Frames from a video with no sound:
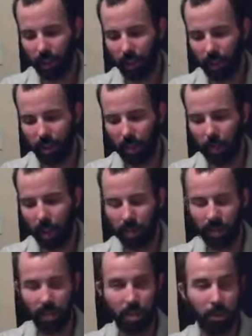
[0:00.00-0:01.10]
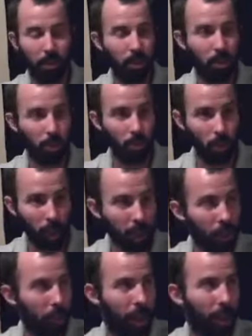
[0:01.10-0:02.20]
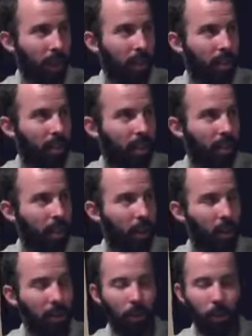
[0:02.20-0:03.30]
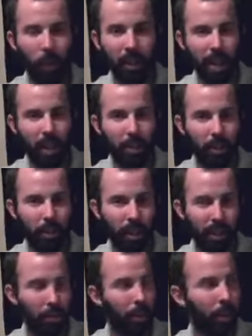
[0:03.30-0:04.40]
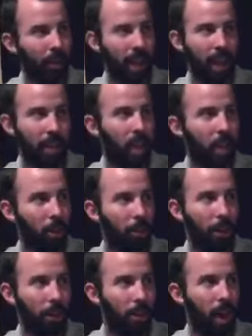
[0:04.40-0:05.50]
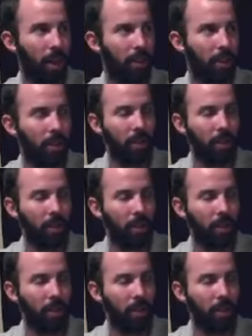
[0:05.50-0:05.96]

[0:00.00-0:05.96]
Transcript: CMOS sensor, which is really big. You know, what that'll do is allow you to pull in a lot of color for your shots.